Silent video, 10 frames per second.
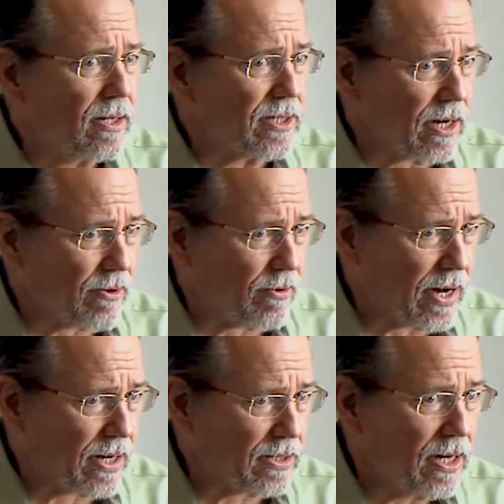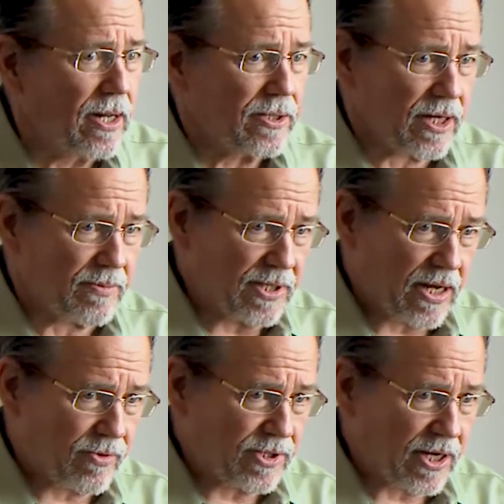Is that correct? Some say it
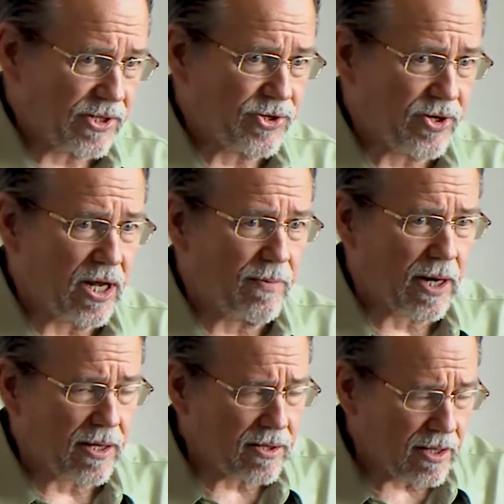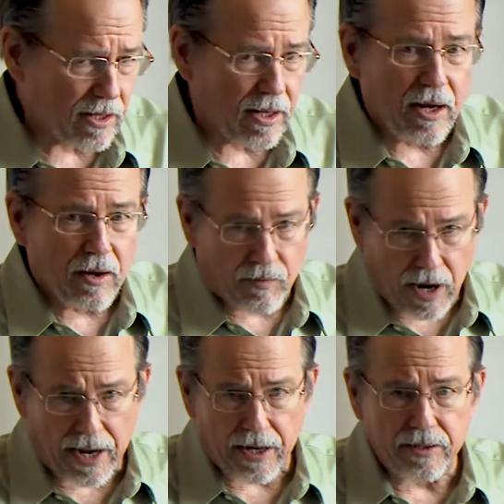was yesterday, but I think
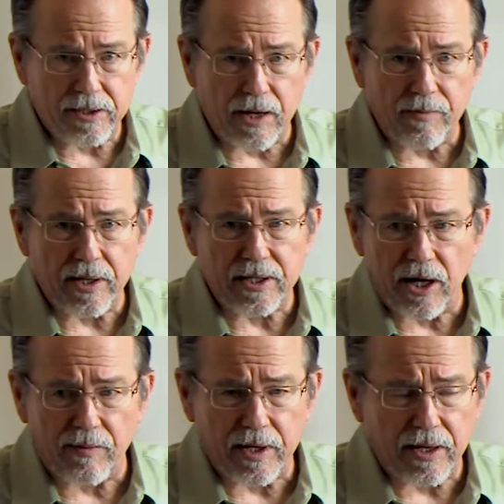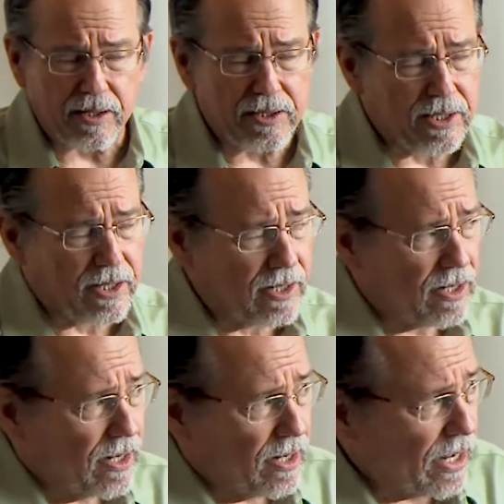I had someone tell me at
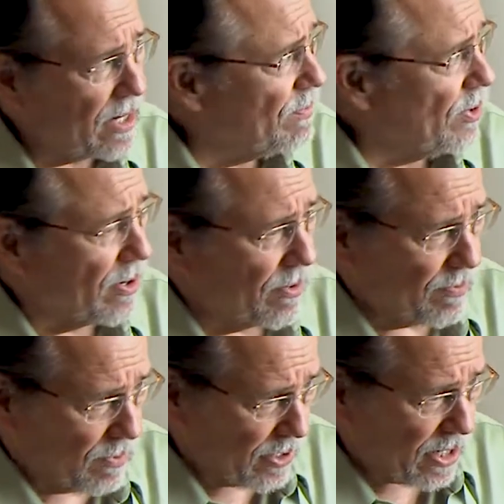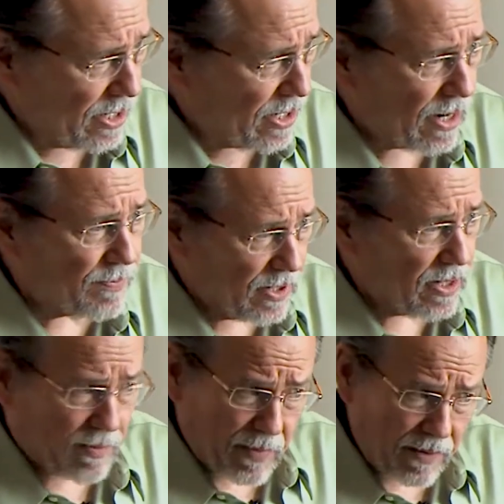Edinburgh, looking it up, that
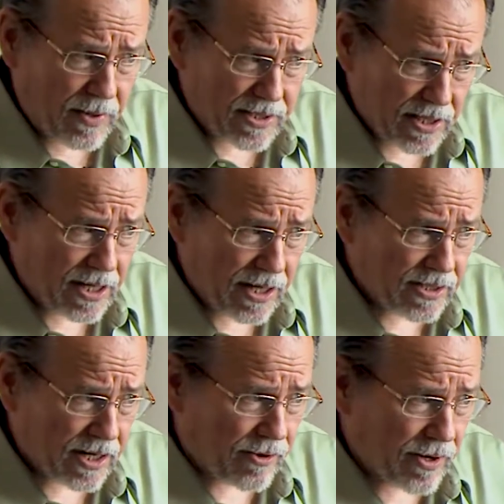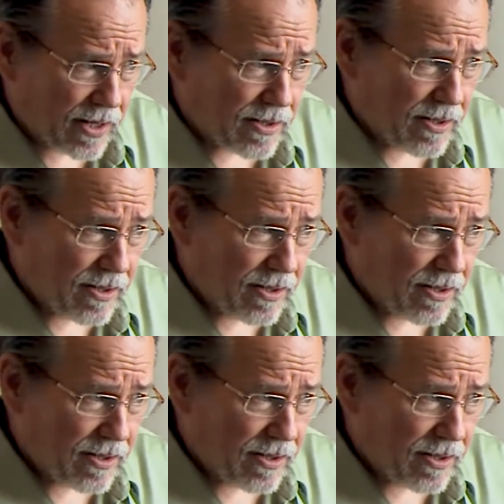it may be today. Is that correct?